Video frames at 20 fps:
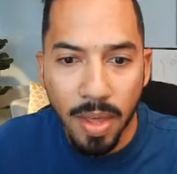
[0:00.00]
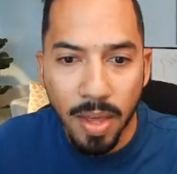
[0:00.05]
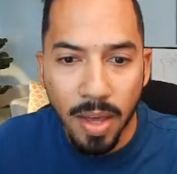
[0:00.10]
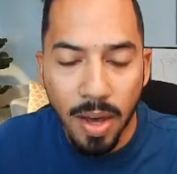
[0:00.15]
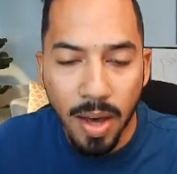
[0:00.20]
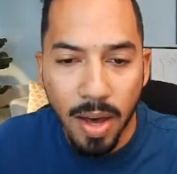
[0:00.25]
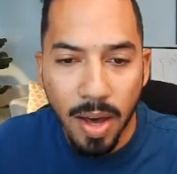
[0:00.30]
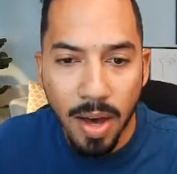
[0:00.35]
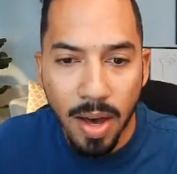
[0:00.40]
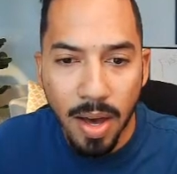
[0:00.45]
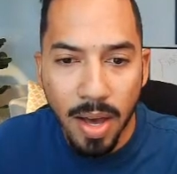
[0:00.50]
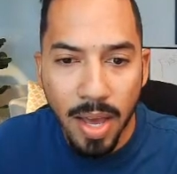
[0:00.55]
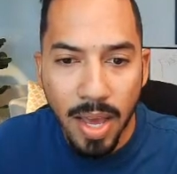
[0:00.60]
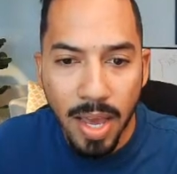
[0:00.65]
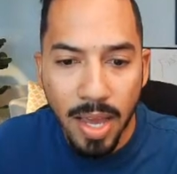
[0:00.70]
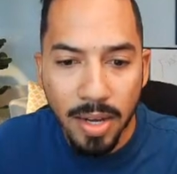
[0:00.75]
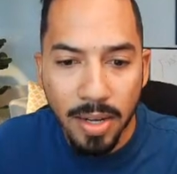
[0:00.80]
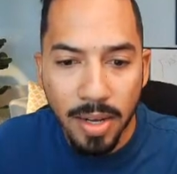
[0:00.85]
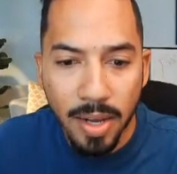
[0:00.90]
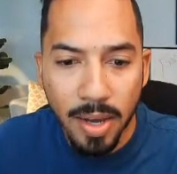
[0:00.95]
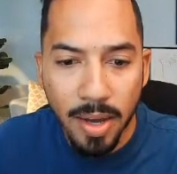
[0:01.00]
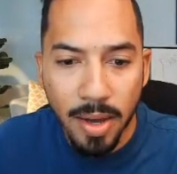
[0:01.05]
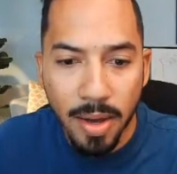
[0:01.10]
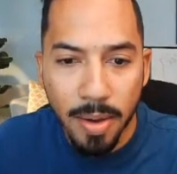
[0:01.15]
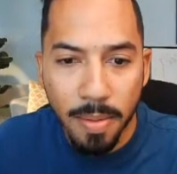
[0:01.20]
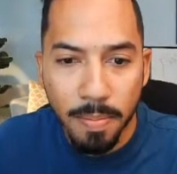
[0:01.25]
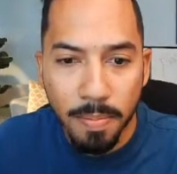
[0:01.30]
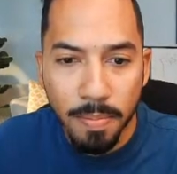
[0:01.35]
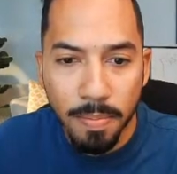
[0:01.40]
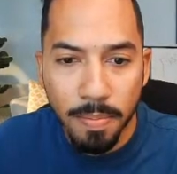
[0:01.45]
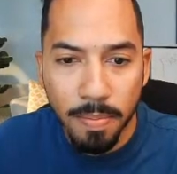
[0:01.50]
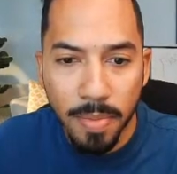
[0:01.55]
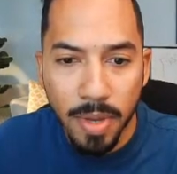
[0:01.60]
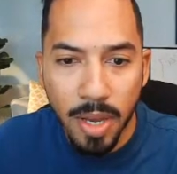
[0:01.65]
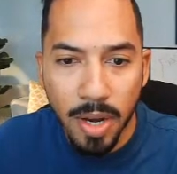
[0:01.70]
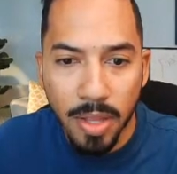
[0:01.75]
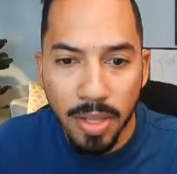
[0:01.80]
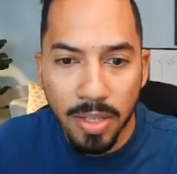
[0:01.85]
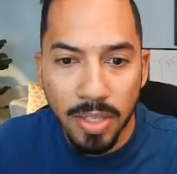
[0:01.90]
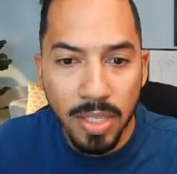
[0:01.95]
You
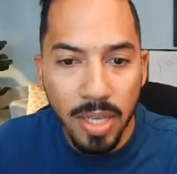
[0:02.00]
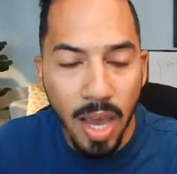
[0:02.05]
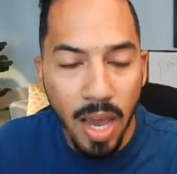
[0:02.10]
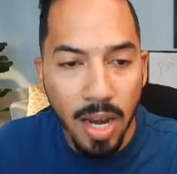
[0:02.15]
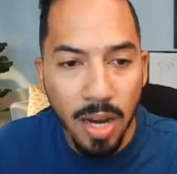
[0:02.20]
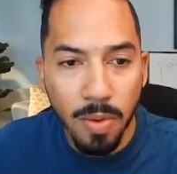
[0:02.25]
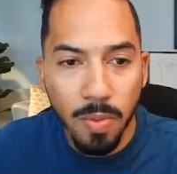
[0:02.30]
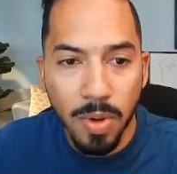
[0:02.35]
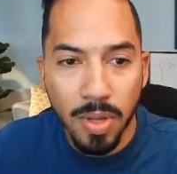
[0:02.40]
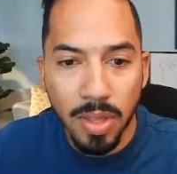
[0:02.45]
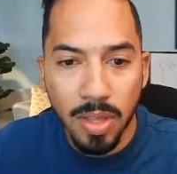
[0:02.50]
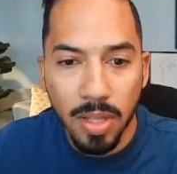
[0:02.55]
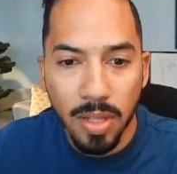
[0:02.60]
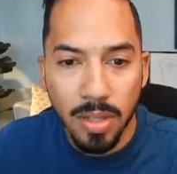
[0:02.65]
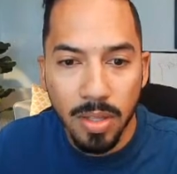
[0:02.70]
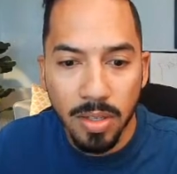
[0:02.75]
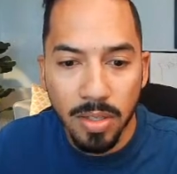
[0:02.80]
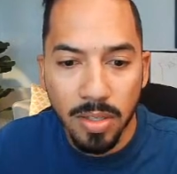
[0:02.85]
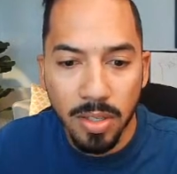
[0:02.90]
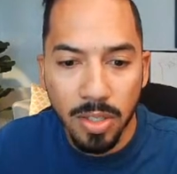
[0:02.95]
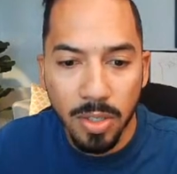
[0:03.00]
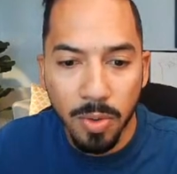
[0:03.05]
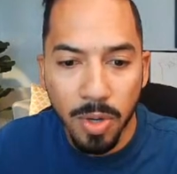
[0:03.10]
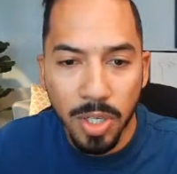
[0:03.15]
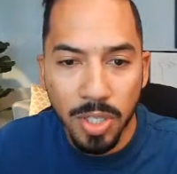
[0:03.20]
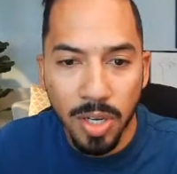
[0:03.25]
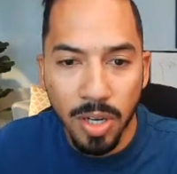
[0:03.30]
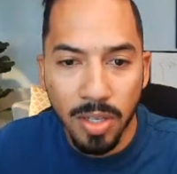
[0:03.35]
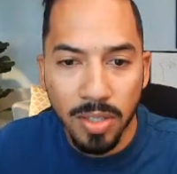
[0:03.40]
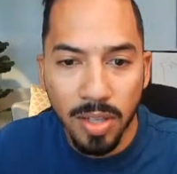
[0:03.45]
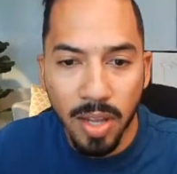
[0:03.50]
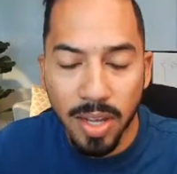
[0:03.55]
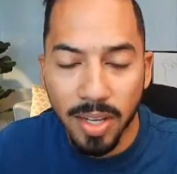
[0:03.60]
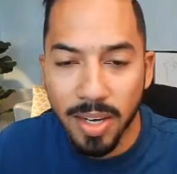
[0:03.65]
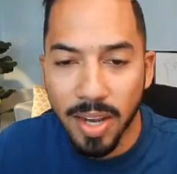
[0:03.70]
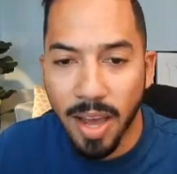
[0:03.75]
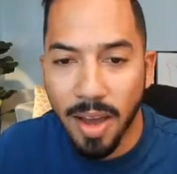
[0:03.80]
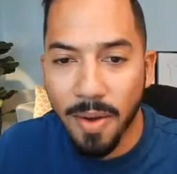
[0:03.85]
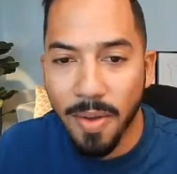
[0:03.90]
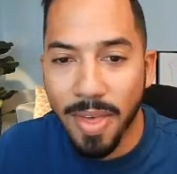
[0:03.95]
know, this is kind of what the situation looks like.
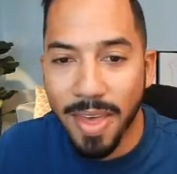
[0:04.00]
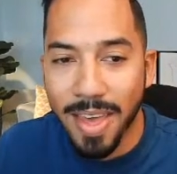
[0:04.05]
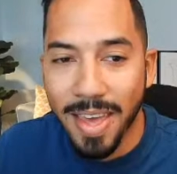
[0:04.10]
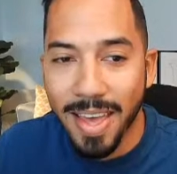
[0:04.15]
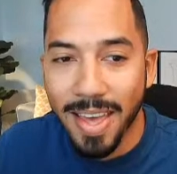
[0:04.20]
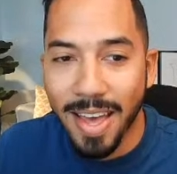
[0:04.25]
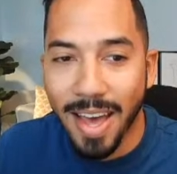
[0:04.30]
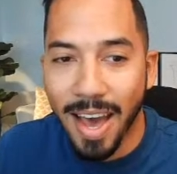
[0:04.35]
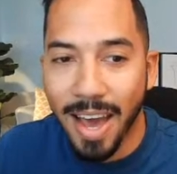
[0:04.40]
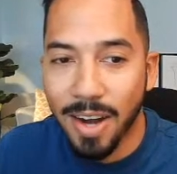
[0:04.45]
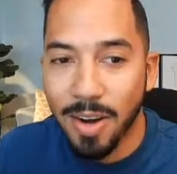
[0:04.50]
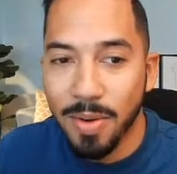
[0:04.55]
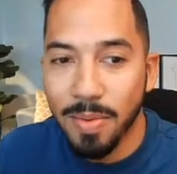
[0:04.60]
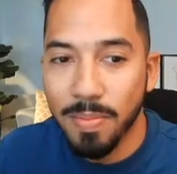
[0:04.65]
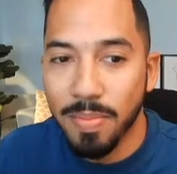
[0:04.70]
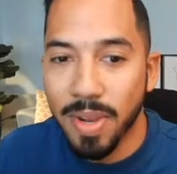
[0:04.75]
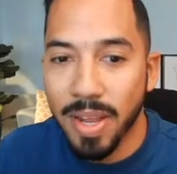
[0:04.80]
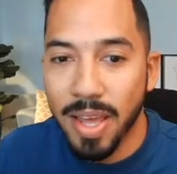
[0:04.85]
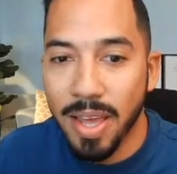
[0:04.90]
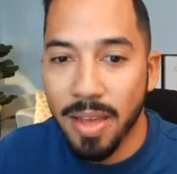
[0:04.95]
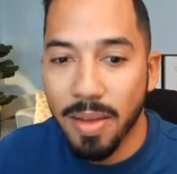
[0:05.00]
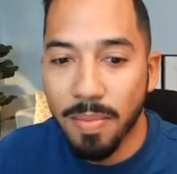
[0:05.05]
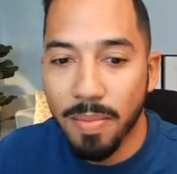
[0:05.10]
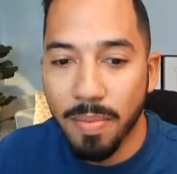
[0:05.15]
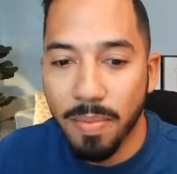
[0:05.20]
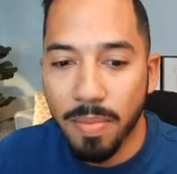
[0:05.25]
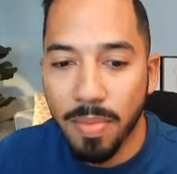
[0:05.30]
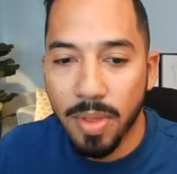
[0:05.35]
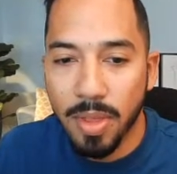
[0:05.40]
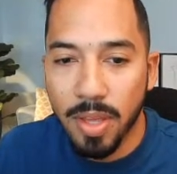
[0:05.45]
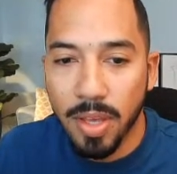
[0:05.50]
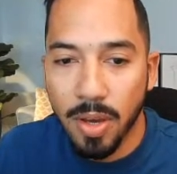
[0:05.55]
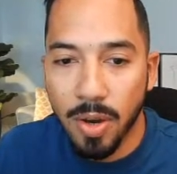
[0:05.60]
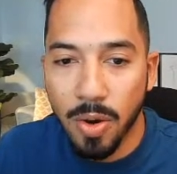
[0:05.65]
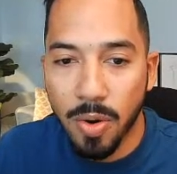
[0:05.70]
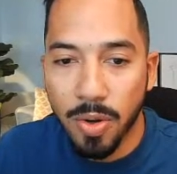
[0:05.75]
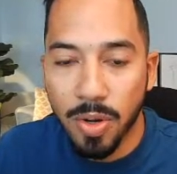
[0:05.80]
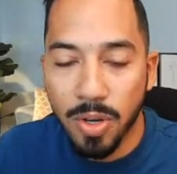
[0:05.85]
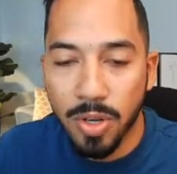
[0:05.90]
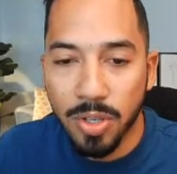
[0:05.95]
Now, I don't blame the
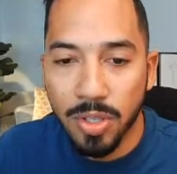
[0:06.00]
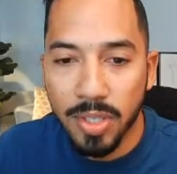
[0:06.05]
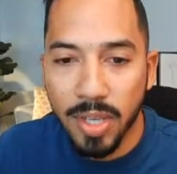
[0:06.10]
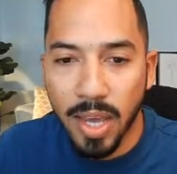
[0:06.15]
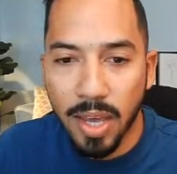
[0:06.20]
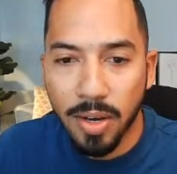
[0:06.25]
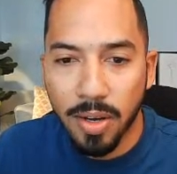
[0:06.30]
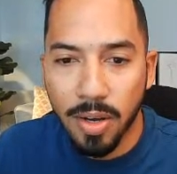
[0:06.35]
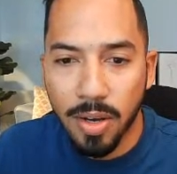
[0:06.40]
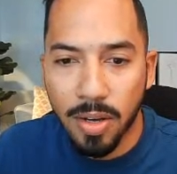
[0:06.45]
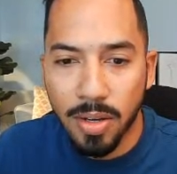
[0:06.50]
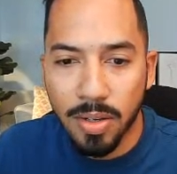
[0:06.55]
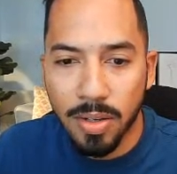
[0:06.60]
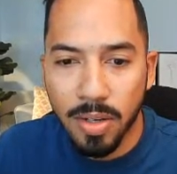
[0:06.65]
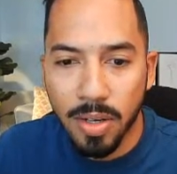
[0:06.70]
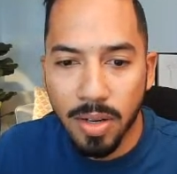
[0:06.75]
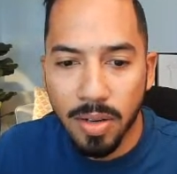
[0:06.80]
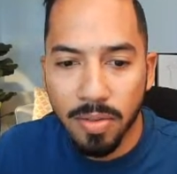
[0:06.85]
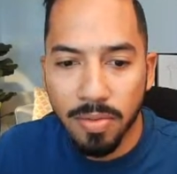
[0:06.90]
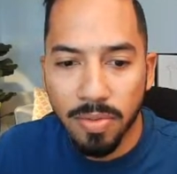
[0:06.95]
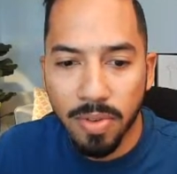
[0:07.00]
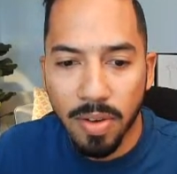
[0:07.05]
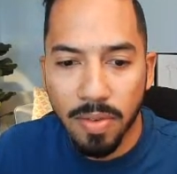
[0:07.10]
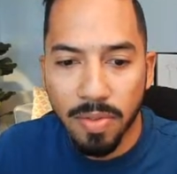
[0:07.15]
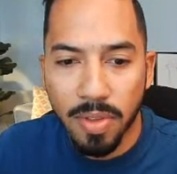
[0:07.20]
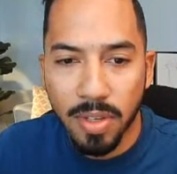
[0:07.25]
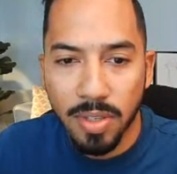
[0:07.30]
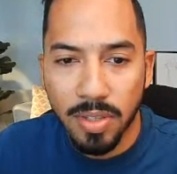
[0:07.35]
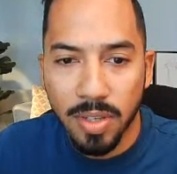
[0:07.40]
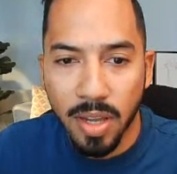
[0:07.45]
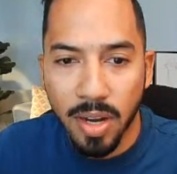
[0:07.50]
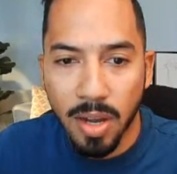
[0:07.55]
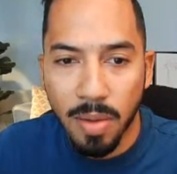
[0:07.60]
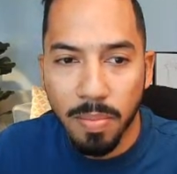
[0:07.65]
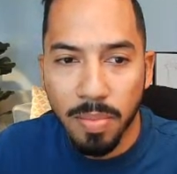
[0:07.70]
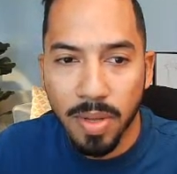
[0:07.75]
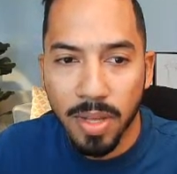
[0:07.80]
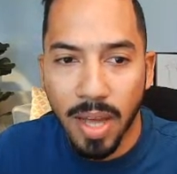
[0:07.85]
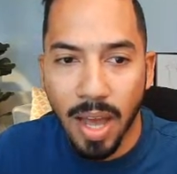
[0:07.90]
owners at all of the setup.